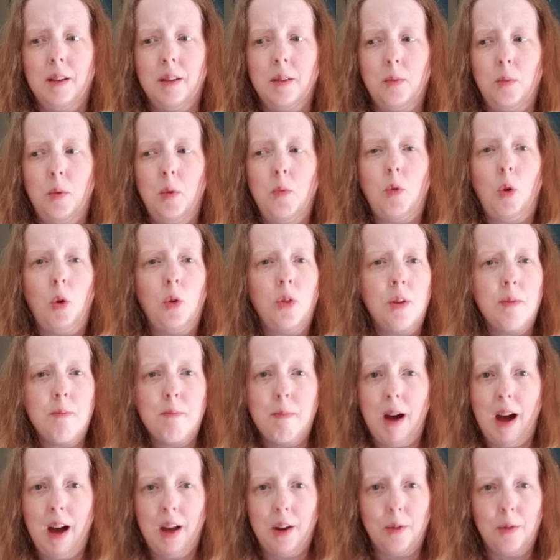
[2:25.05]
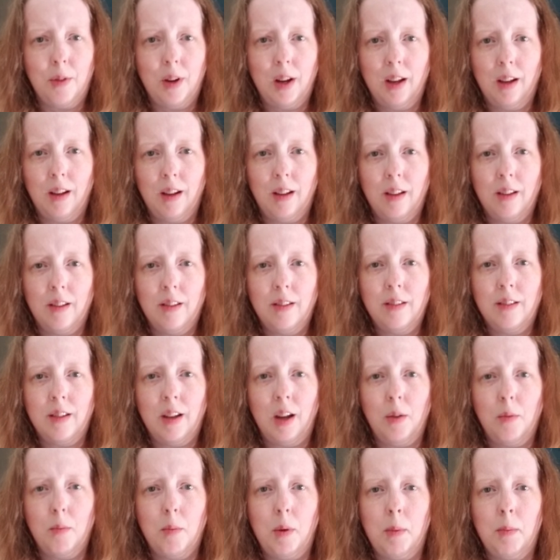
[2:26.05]
We rode the monorail,
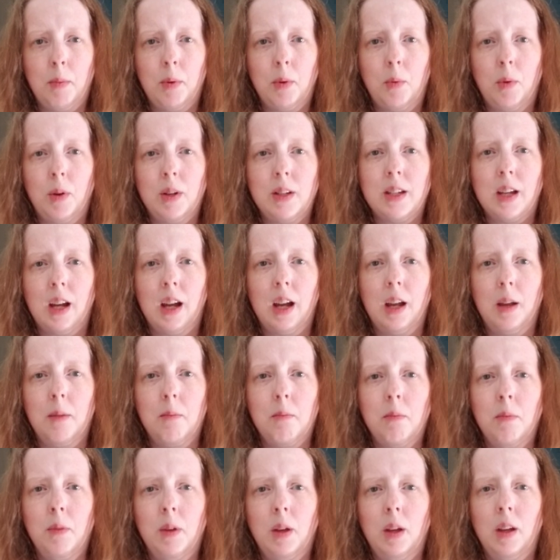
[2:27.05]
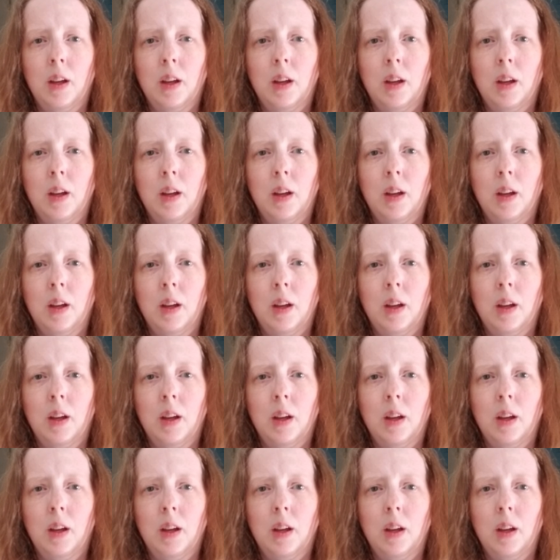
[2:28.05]
I remember one time.